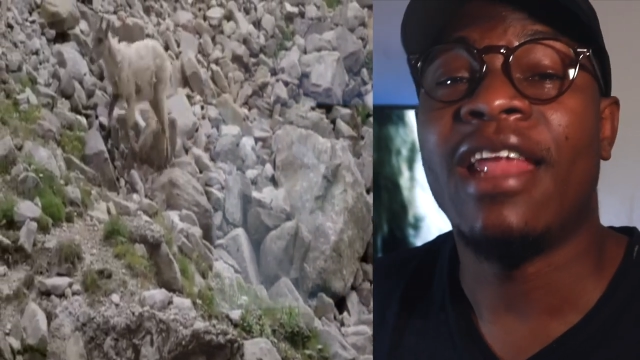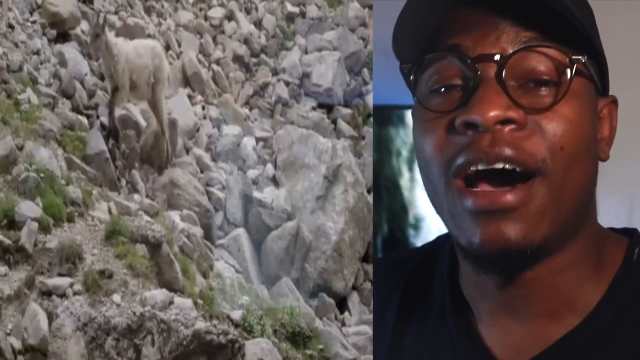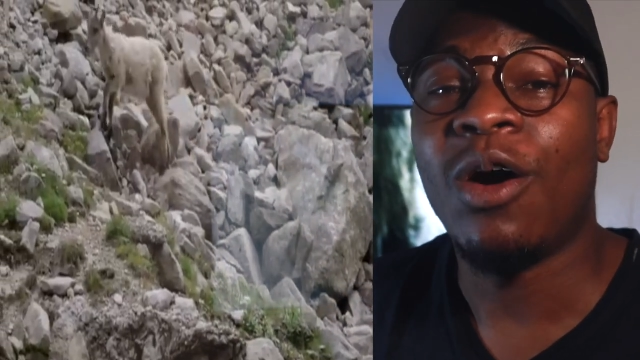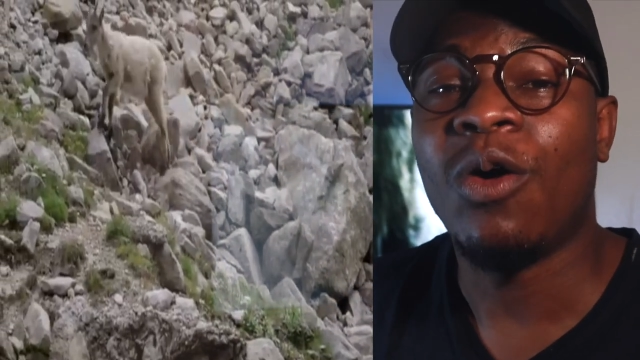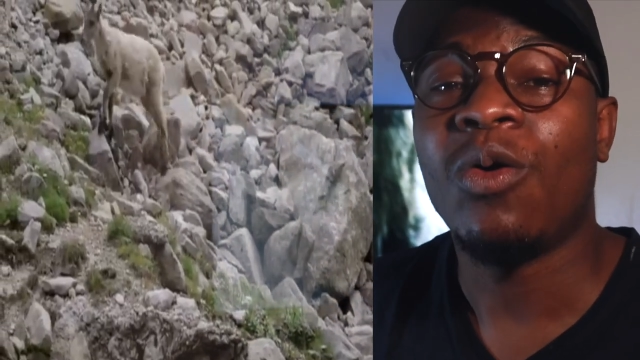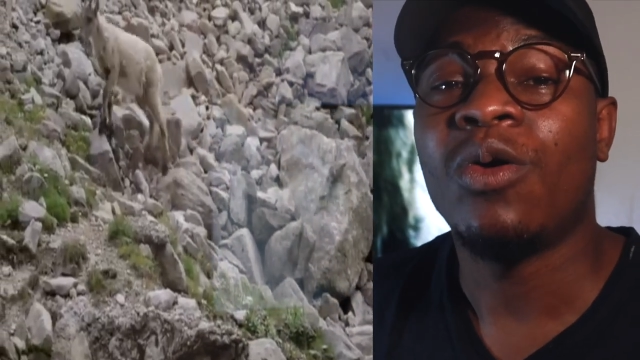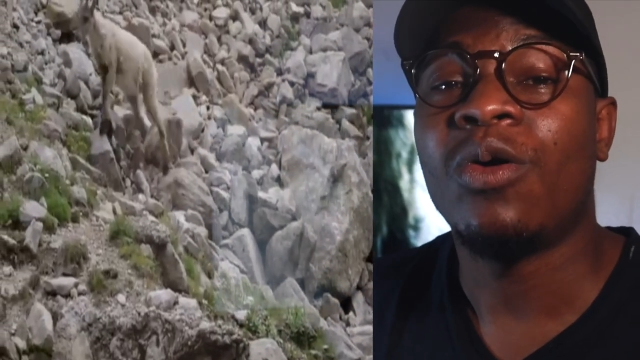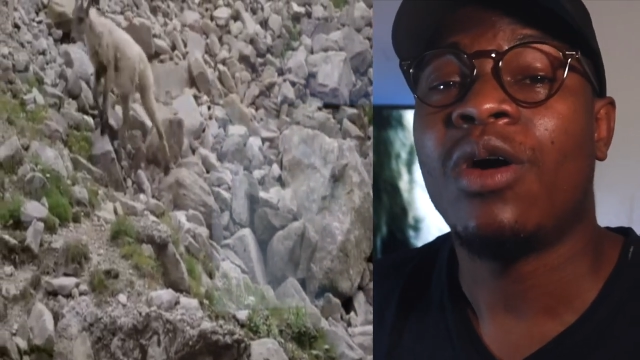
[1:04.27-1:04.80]

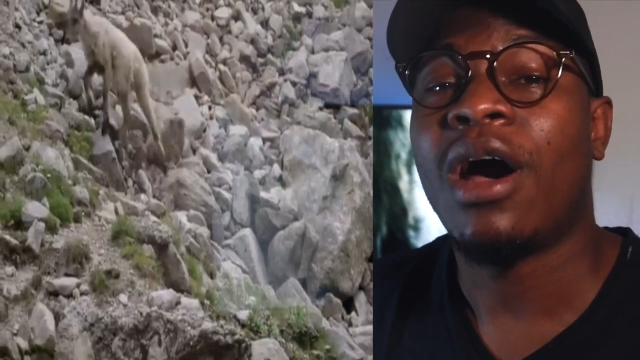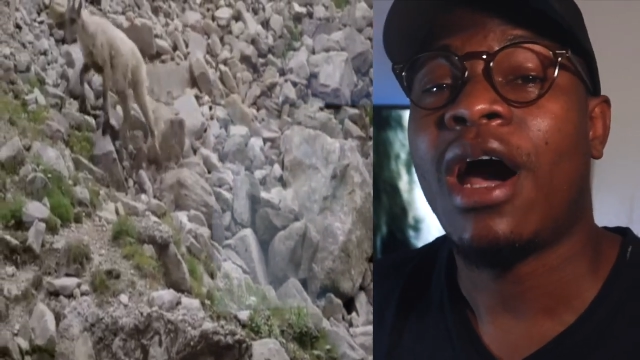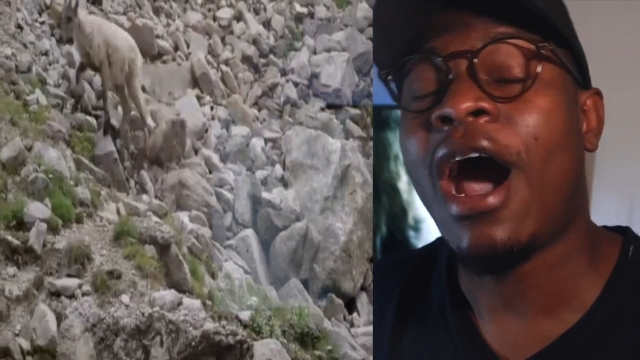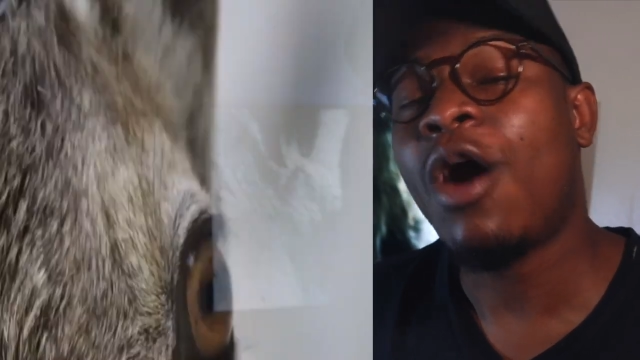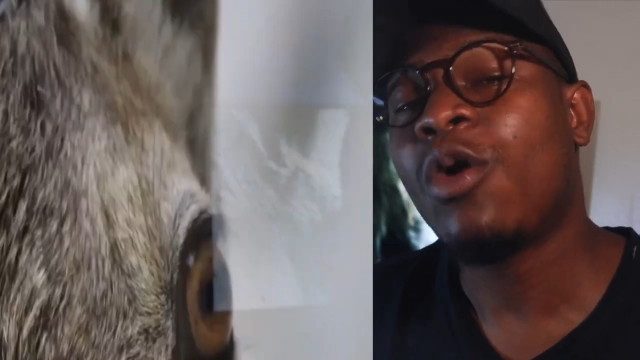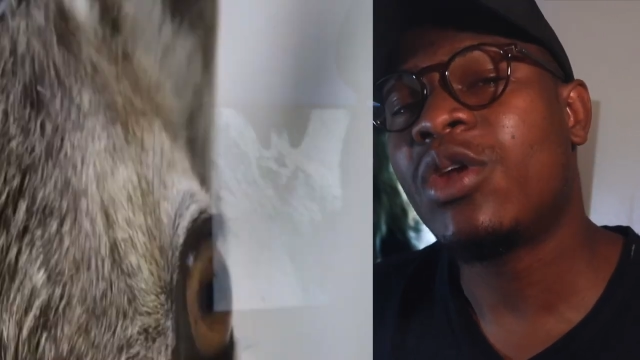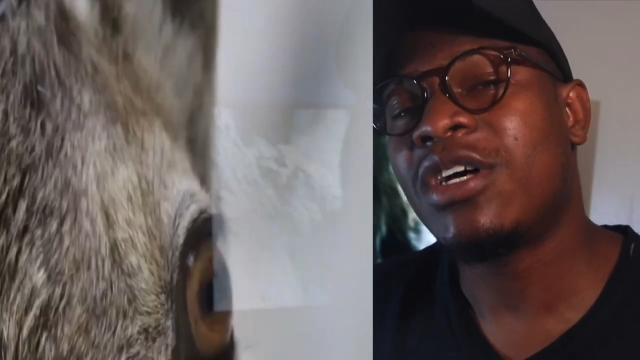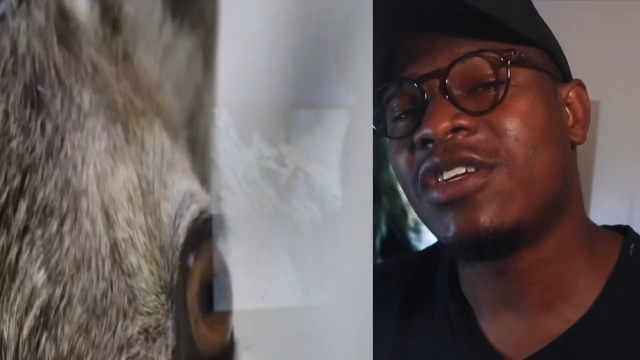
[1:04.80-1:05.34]
Now,
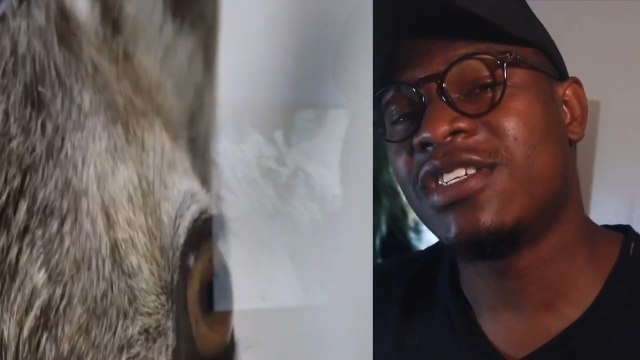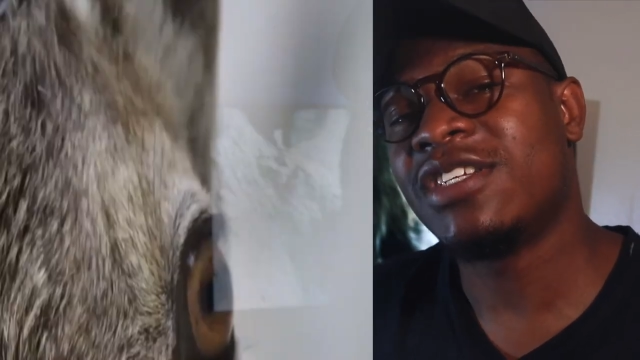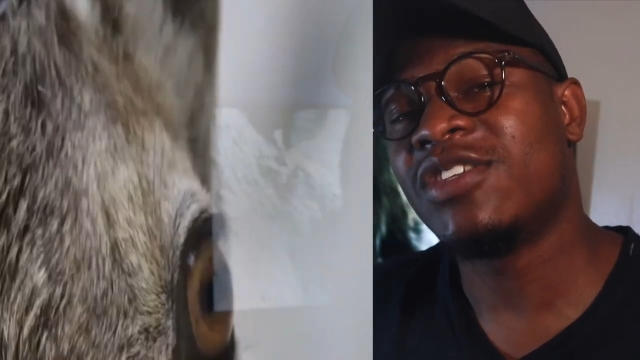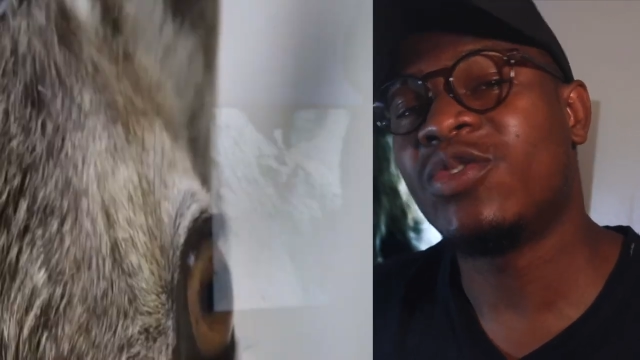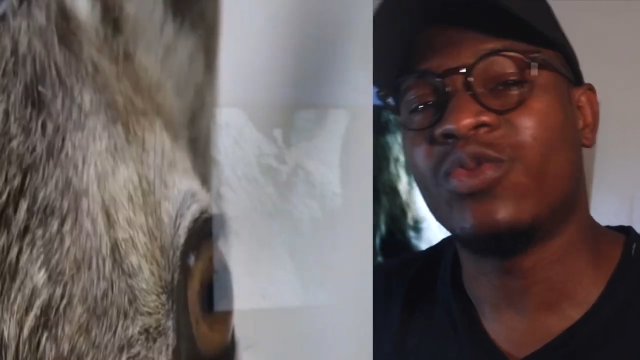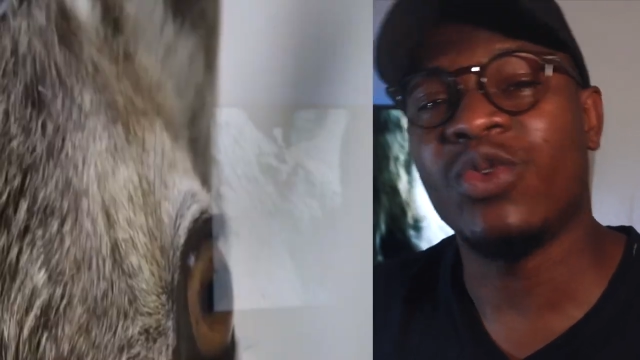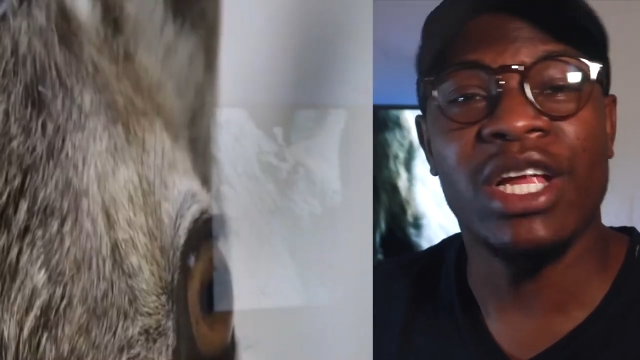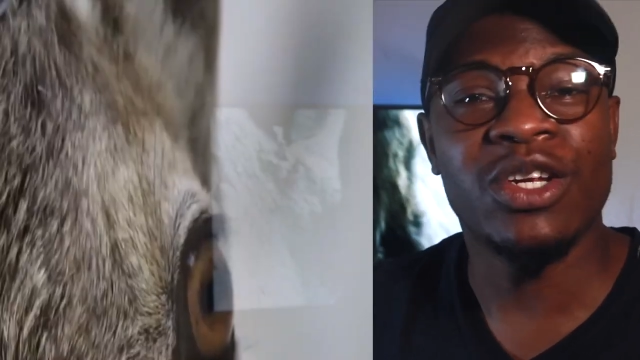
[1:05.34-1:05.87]
how does
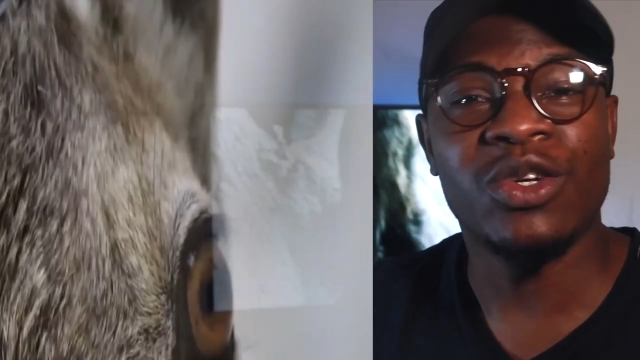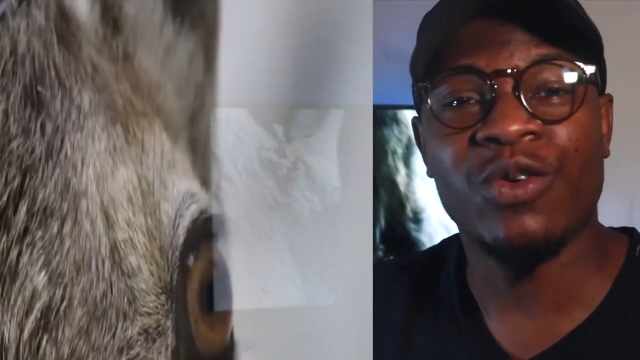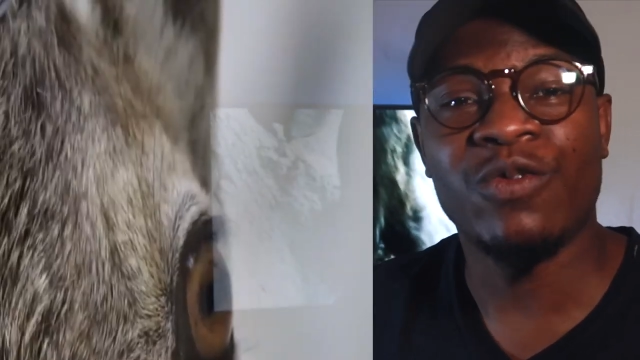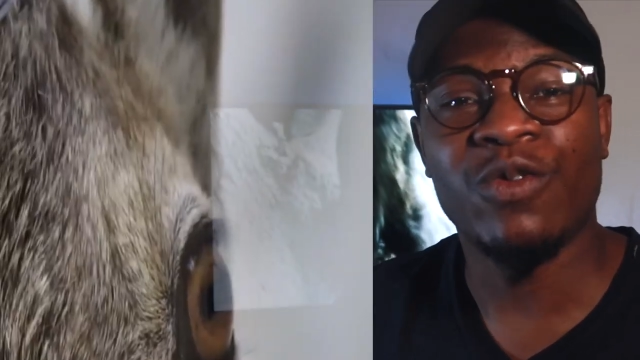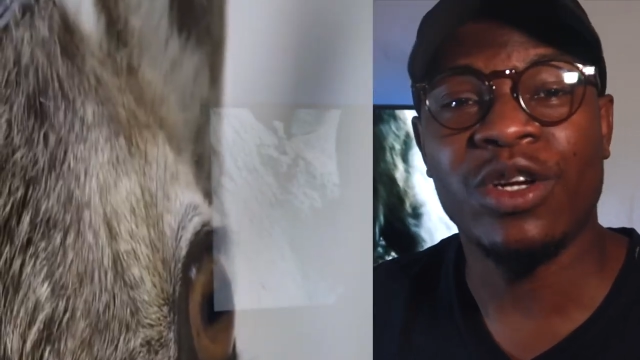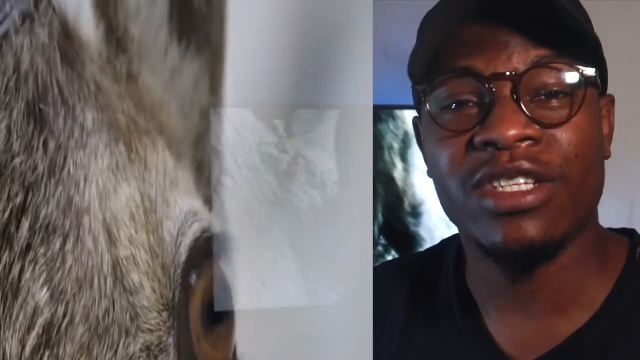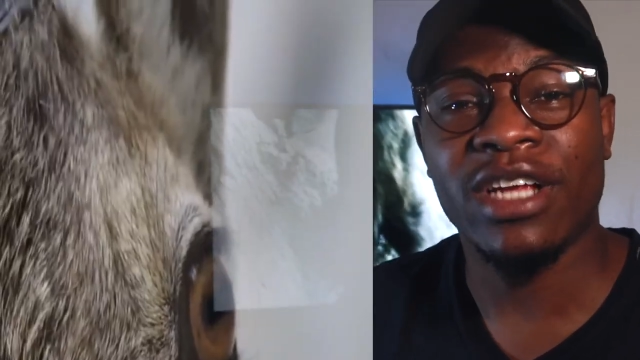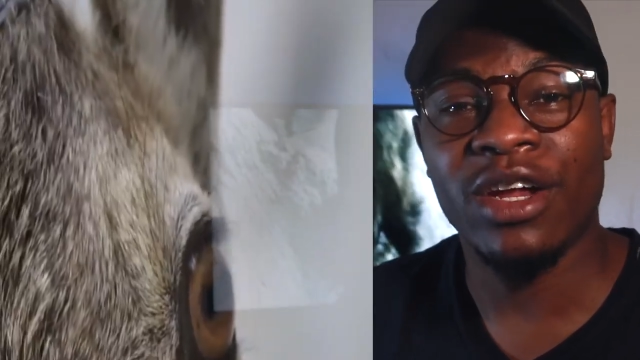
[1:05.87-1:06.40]
this
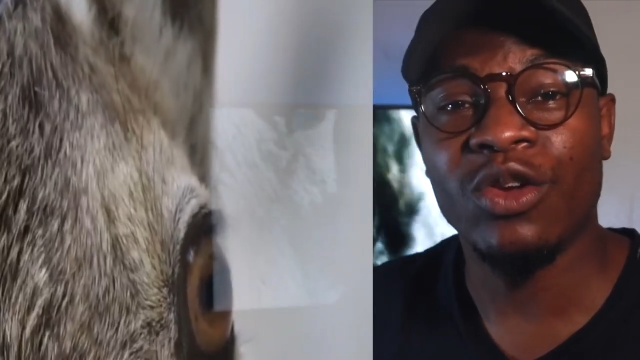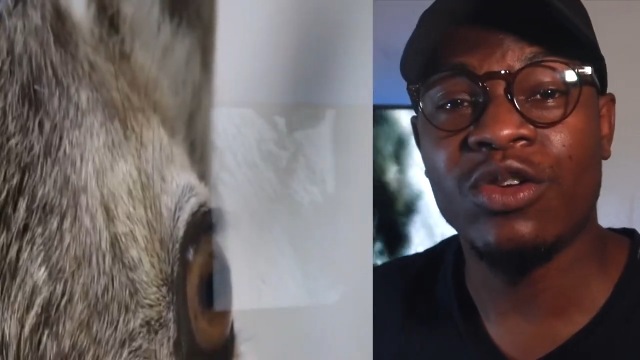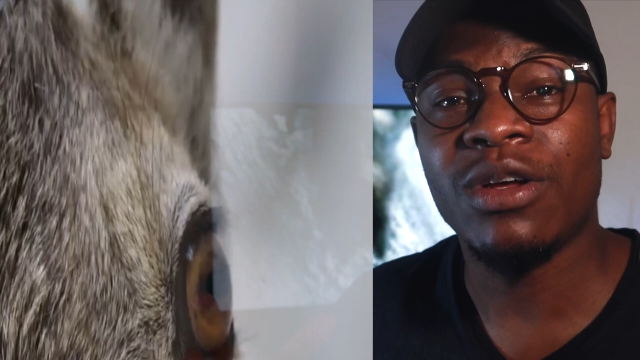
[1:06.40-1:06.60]
relate to Forex?